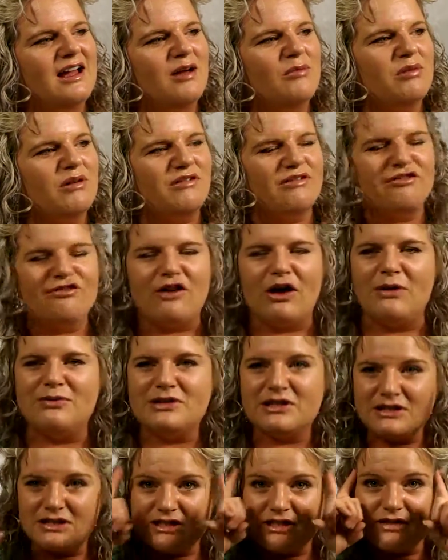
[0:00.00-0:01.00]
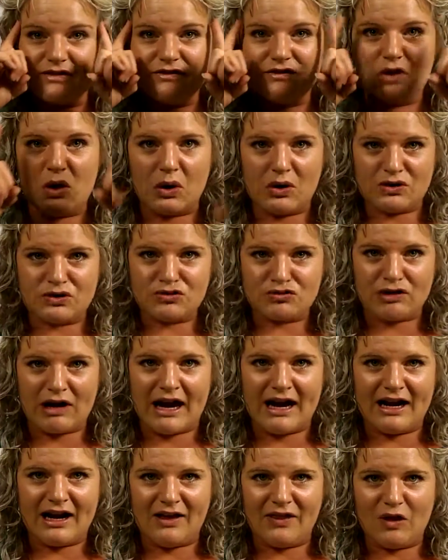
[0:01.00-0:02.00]
but Phelps is just focused
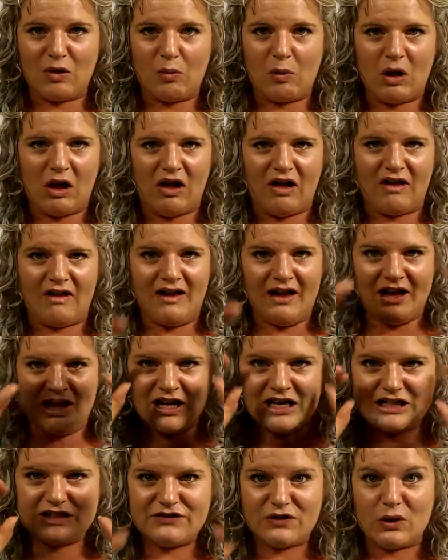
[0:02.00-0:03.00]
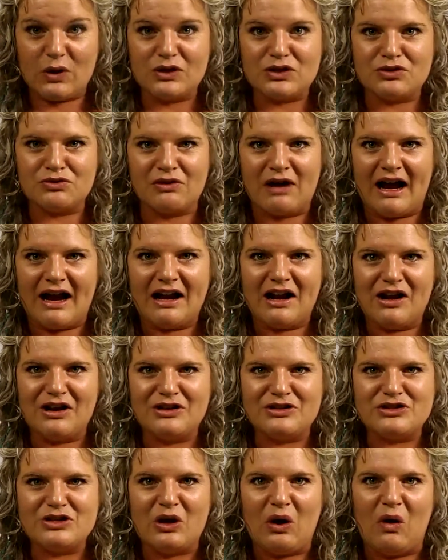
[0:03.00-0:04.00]
right on the wall. He's focused right on
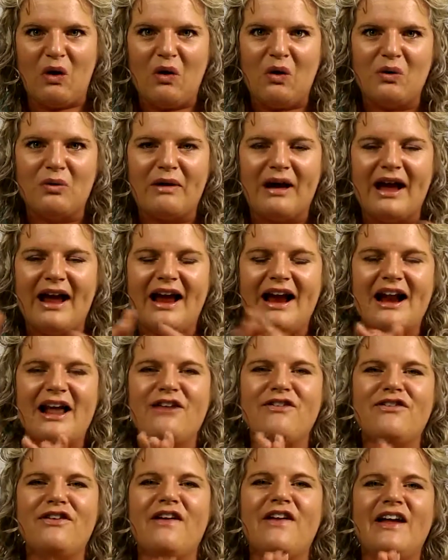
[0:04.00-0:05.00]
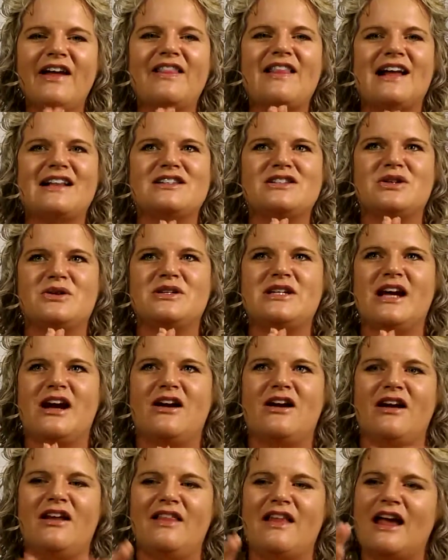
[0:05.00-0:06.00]
his goal, right? And I feel like that's
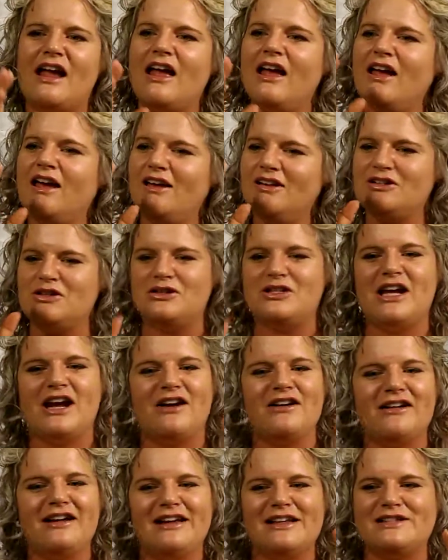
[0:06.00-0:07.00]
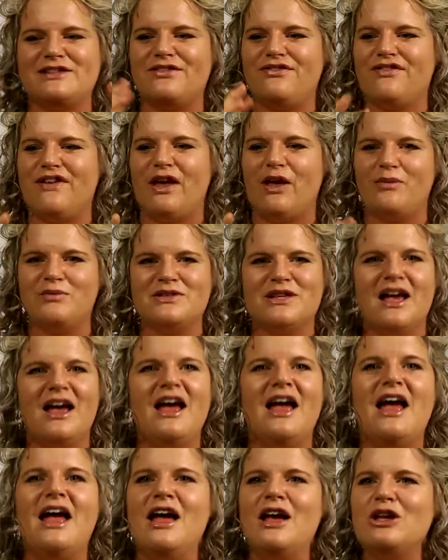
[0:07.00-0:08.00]
doTERRA. doTERRA is Phelps
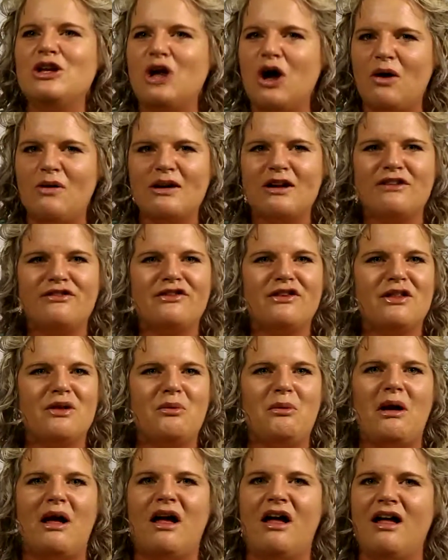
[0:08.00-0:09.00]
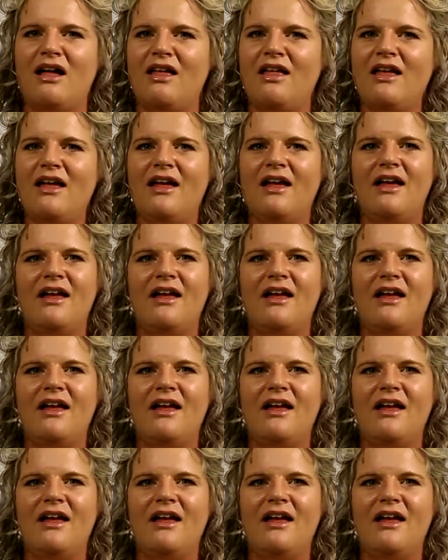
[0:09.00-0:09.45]
going for the wall.